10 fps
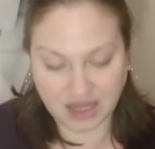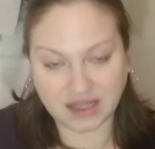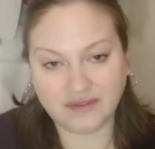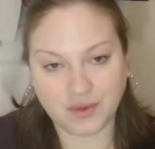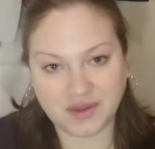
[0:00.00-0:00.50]
I
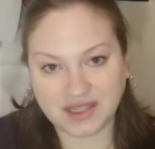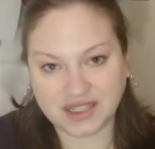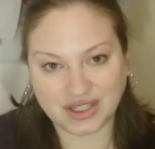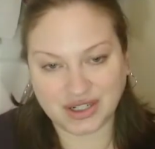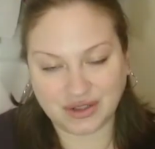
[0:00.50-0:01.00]
love it when
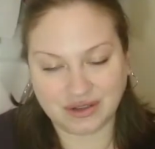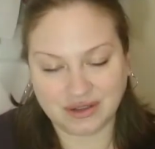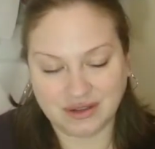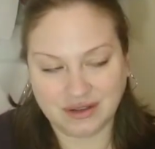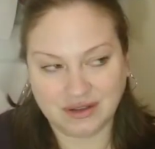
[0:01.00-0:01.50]
these little
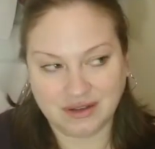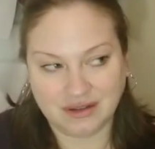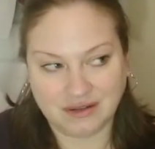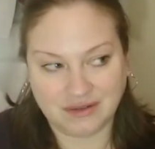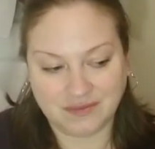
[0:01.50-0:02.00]

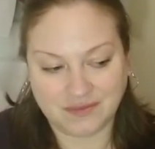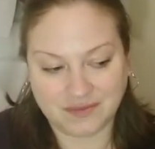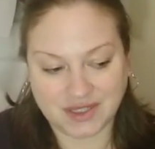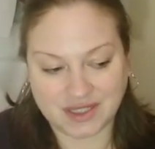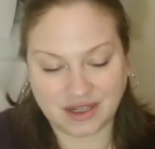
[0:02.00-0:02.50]

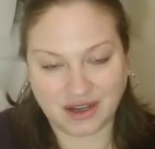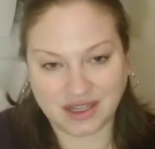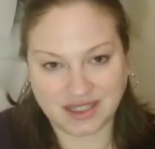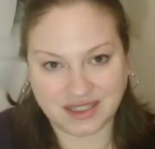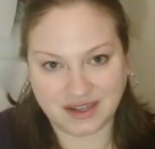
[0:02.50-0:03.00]

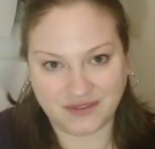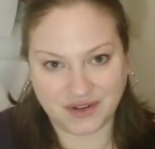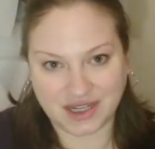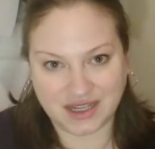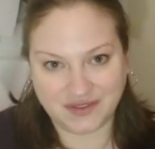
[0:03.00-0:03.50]
stocking
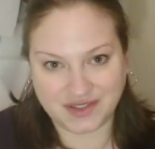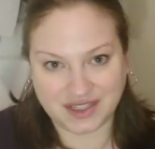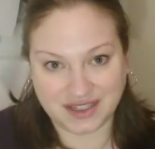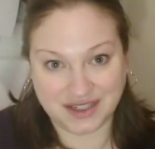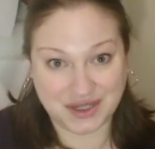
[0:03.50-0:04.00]
stuffer
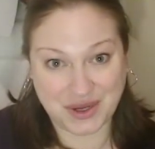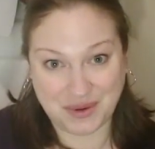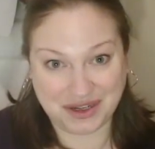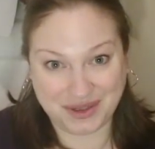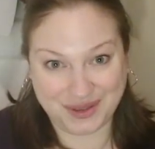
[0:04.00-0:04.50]
gifts
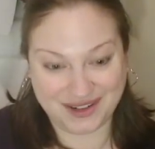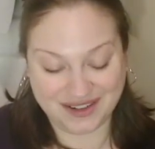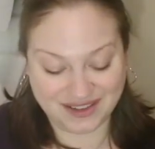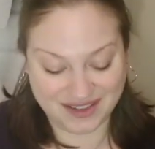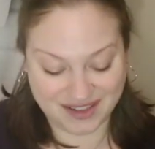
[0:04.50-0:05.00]
go on
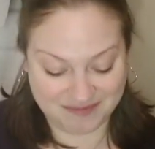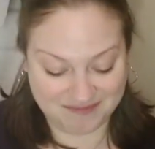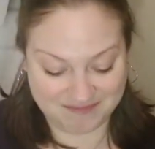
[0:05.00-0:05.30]
clearance